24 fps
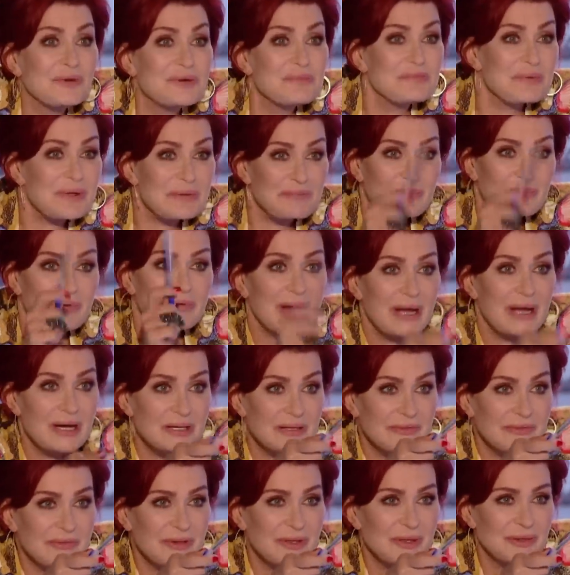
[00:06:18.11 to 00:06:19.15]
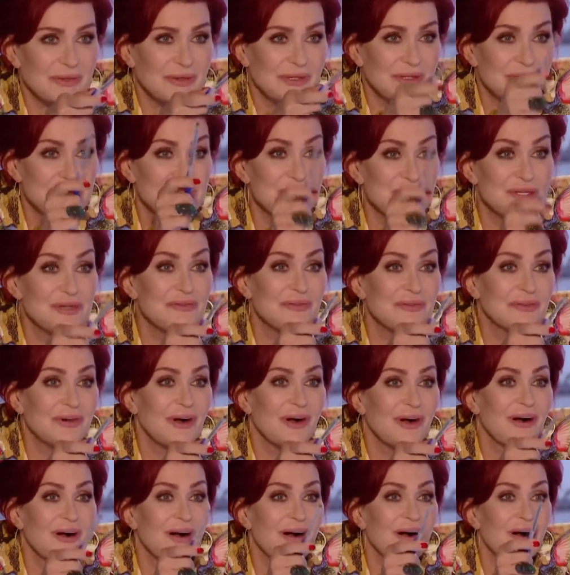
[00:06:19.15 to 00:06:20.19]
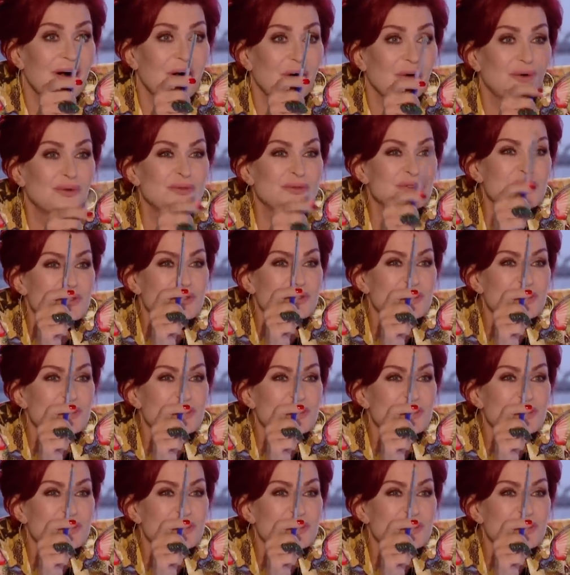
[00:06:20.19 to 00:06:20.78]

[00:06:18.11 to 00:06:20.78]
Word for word: would be proud of you because you've got old